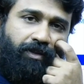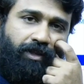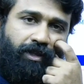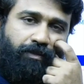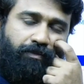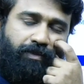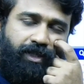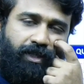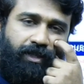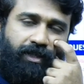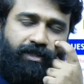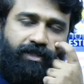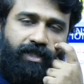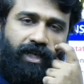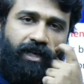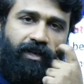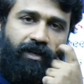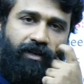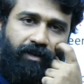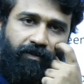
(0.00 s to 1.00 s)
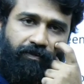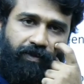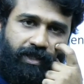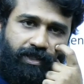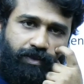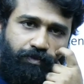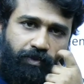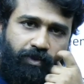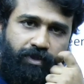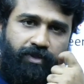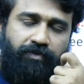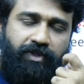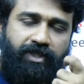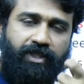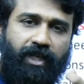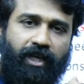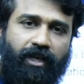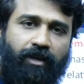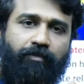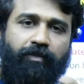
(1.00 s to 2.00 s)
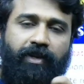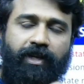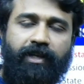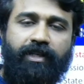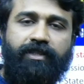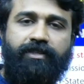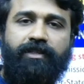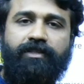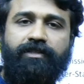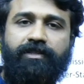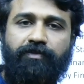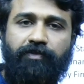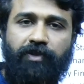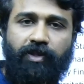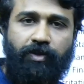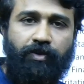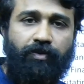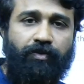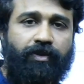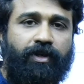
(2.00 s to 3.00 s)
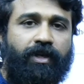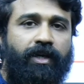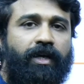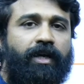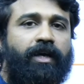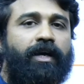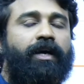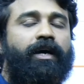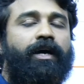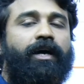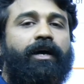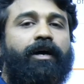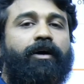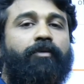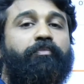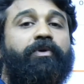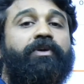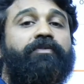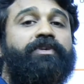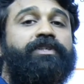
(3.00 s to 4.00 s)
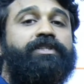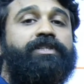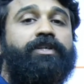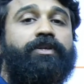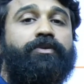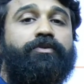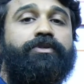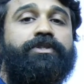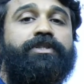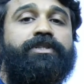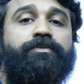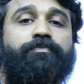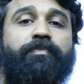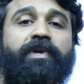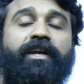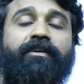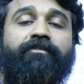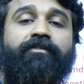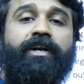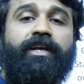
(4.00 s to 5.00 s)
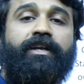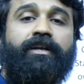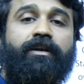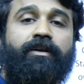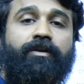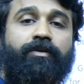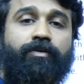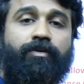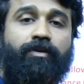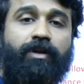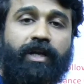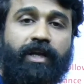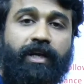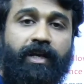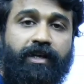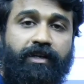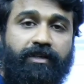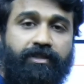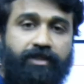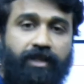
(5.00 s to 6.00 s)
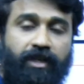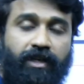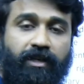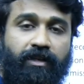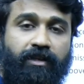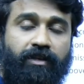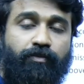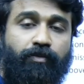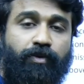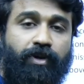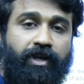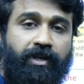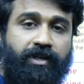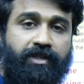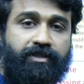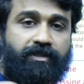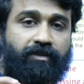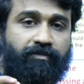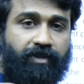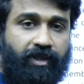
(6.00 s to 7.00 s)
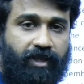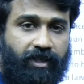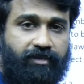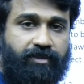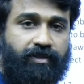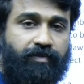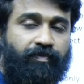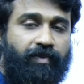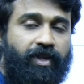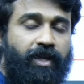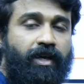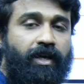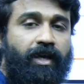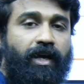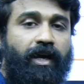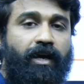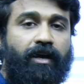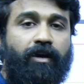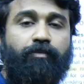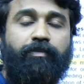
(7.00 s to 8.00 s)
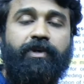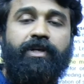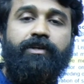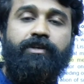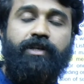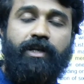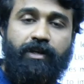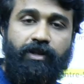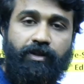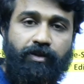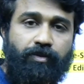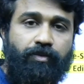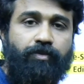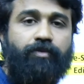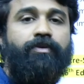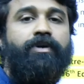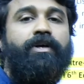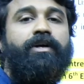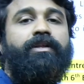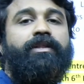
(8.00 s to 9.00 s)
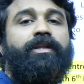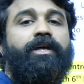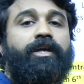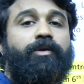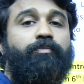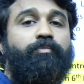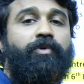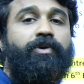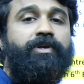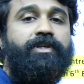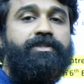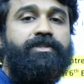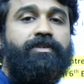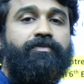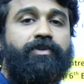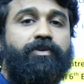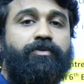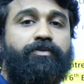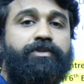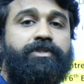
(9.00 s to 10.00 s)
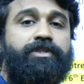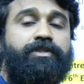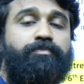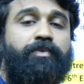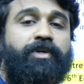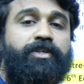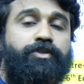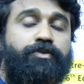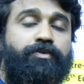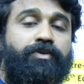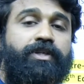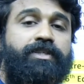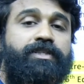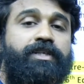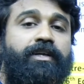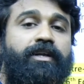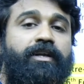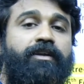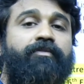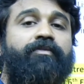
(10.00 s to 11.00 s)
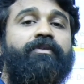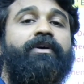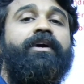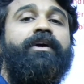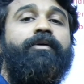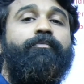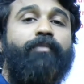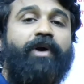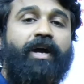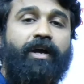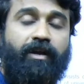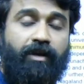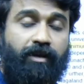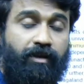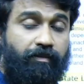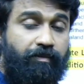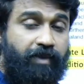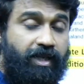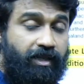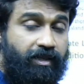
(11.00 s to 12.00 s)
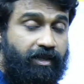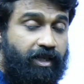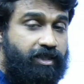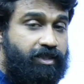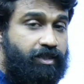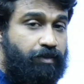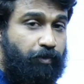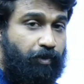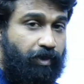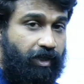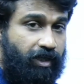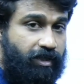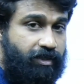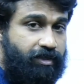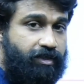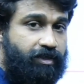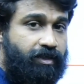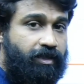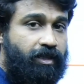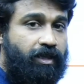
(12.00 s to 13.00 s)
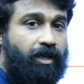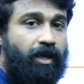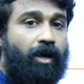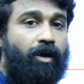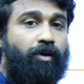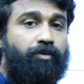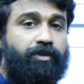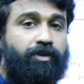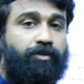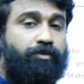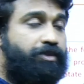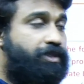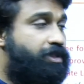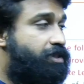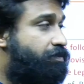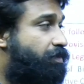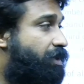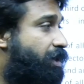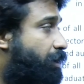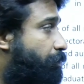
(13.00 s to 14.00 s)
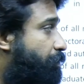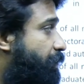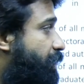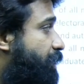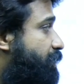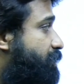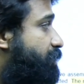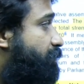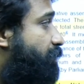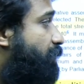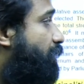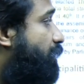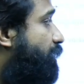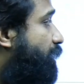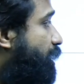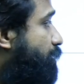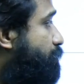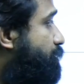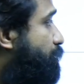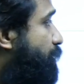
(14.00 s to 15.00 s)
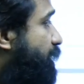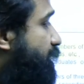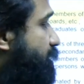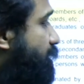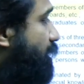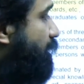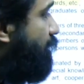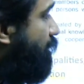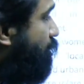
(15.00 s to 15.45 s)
themes and the standard reference books which I have been discussing with you. Previous year questions play a vital role in understanding the orientation of the exam. I have been telling you the importance of the questions by showing certain testimonials, how the questions were repeated several times based on the